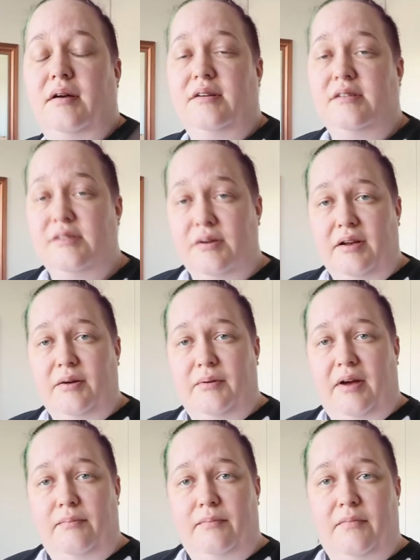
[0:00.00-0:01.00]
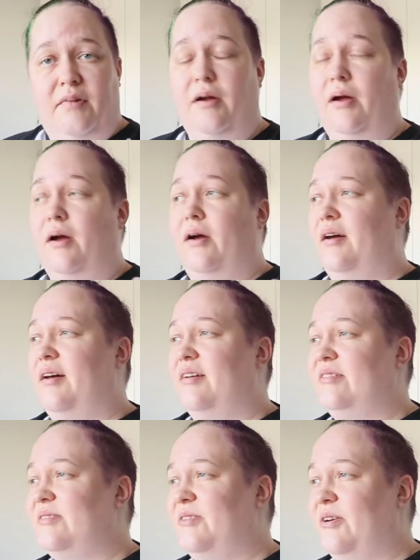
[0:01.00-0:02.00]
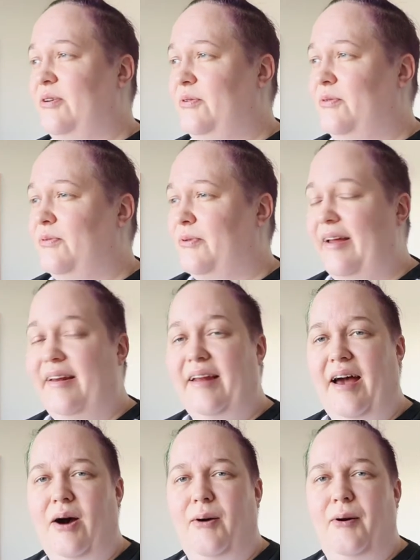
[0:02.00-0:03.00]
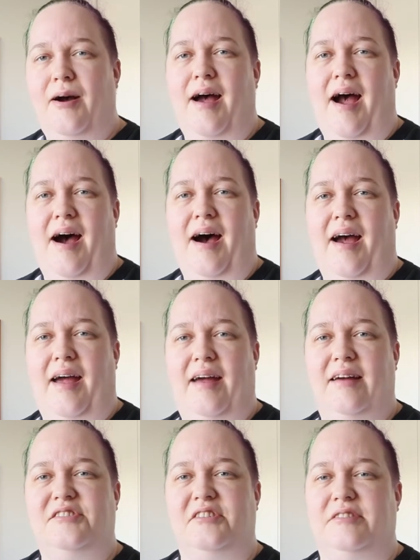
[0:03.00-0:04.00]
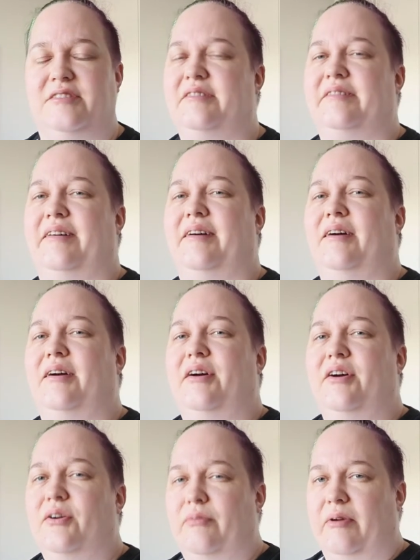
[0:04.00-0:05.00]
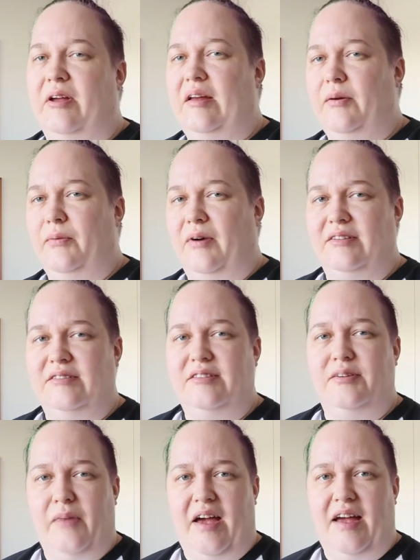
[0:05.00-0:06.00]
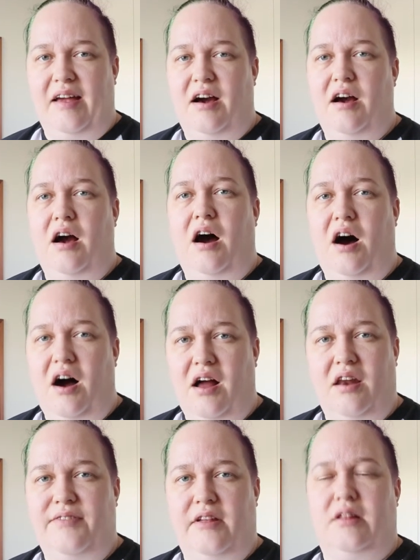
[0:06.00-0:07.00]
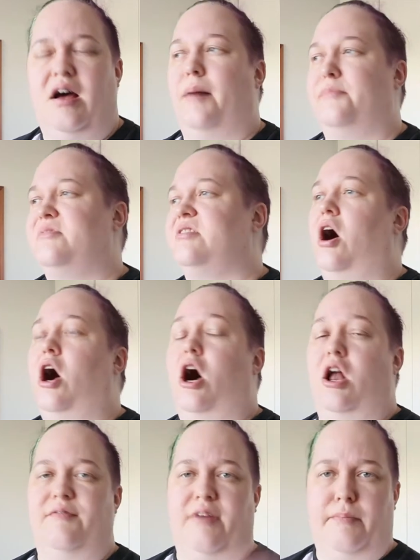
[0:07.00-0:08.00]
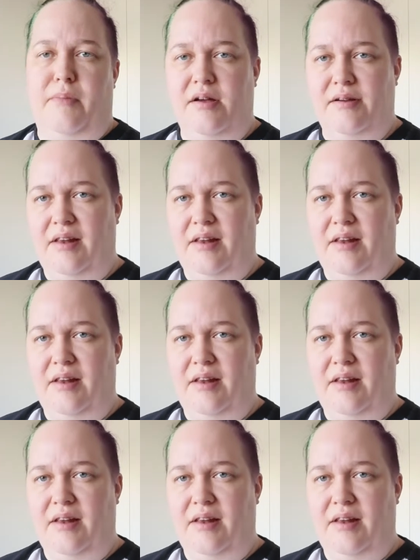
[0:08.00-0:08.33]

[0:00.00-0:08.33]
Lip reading: So anyway, so right now I just really want to make all of the tops, all of them.